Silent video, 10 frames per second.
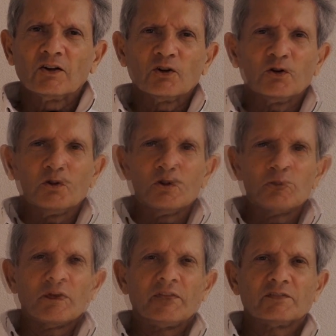who
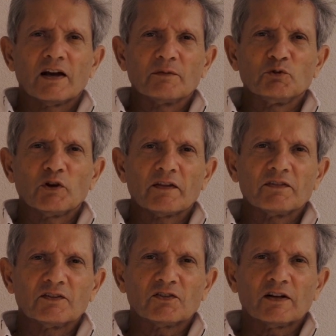by the time you get
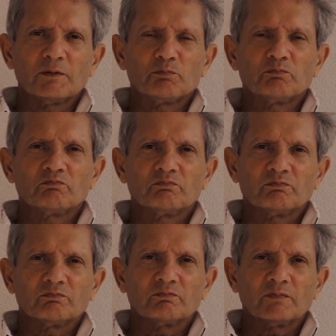this clip,
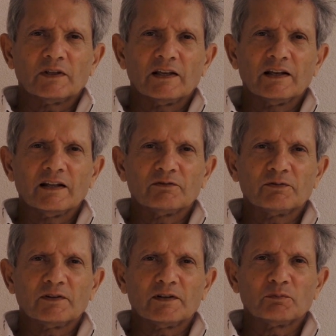he'll have
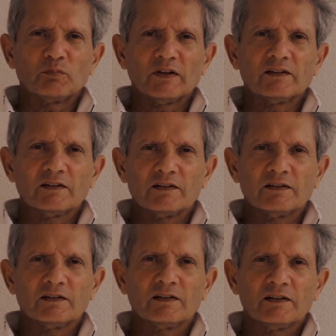completed
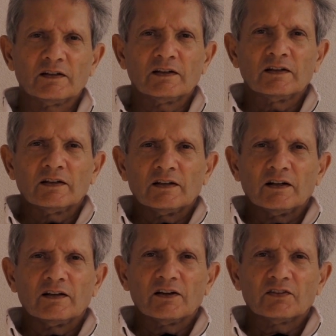
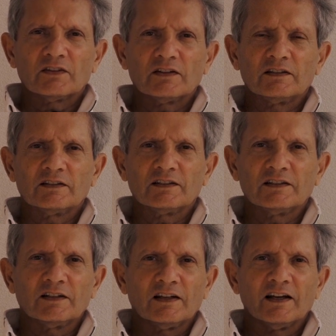Augusta
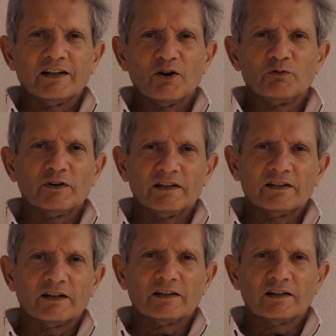and hopefully
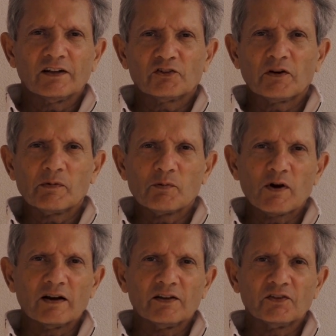done extremely
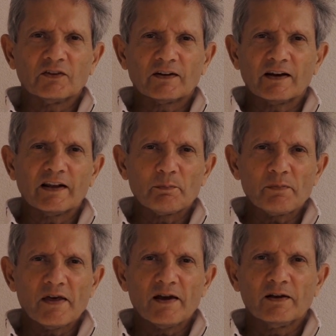well. He's certainly up
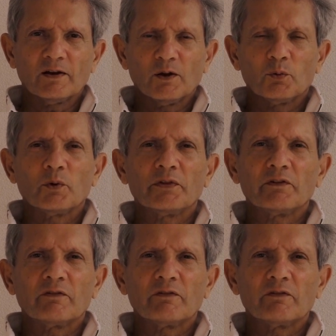there with